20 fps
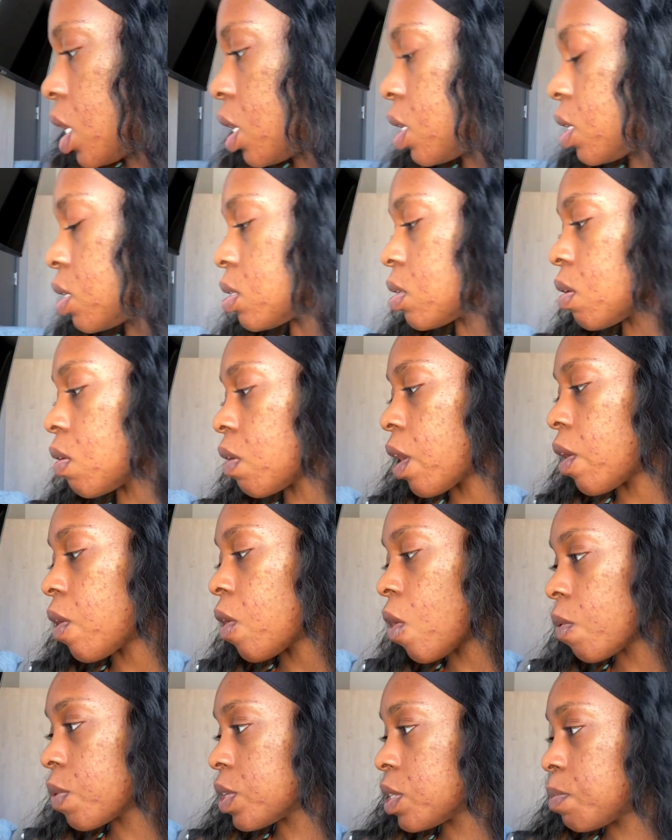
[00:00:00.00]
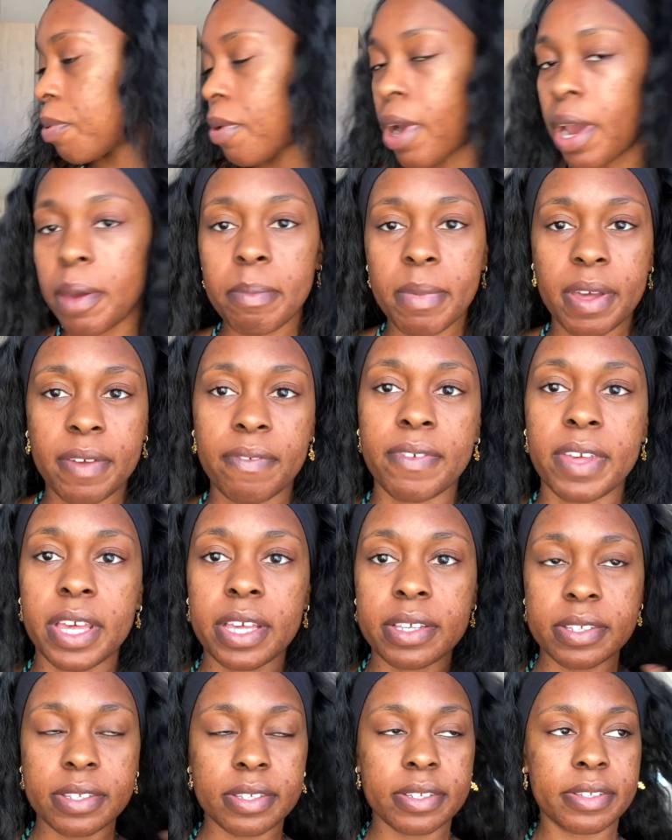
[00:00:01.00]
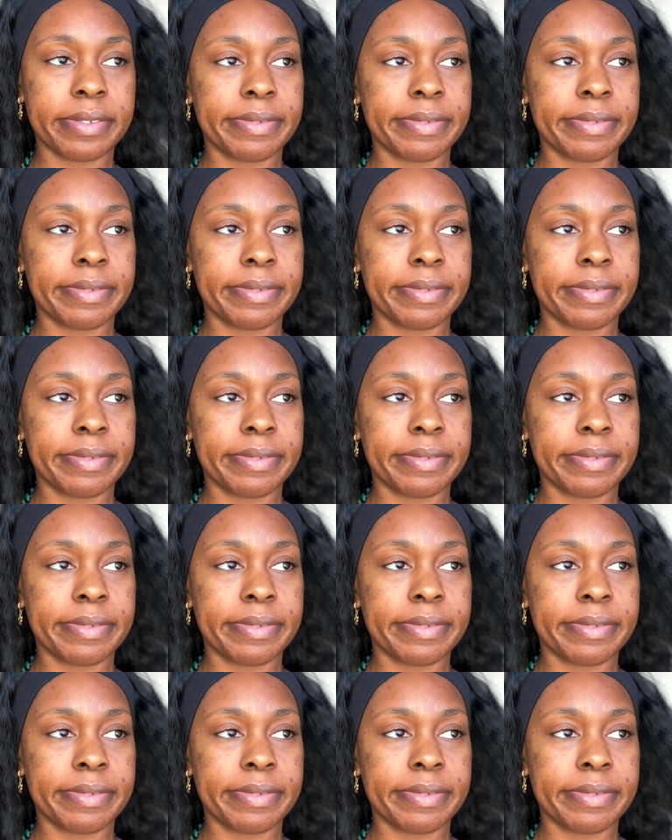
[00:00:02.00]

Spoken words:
So I always prime my face,